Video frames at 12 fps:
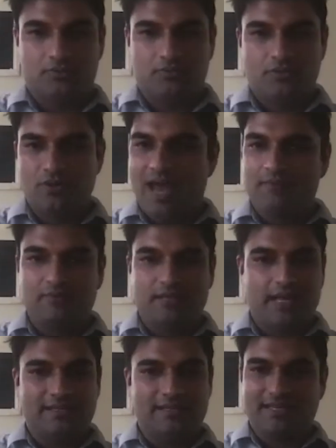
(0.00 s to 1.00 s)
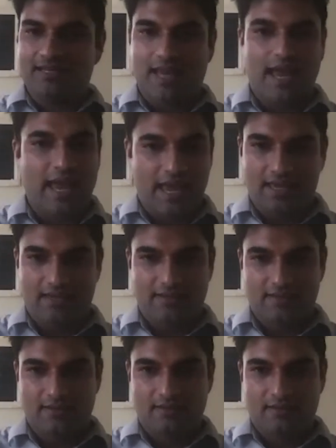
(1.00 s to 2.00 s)
You have data today
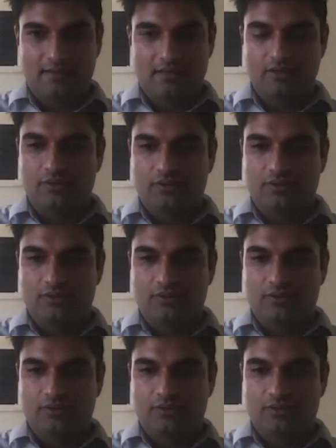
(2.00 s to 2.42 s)
in your